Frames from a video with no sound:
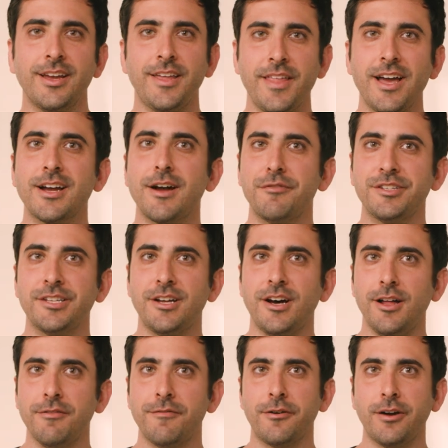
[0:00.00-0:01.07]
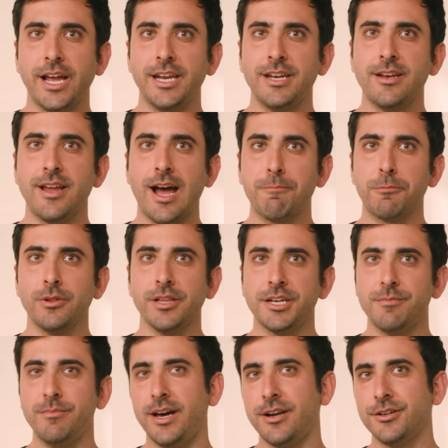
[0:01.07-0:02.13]
And that covers it all for Aiden app
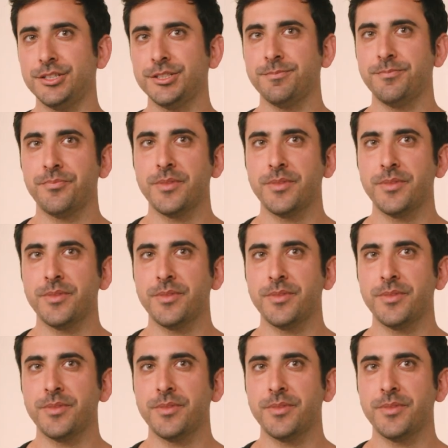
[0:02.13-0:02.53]
related matters.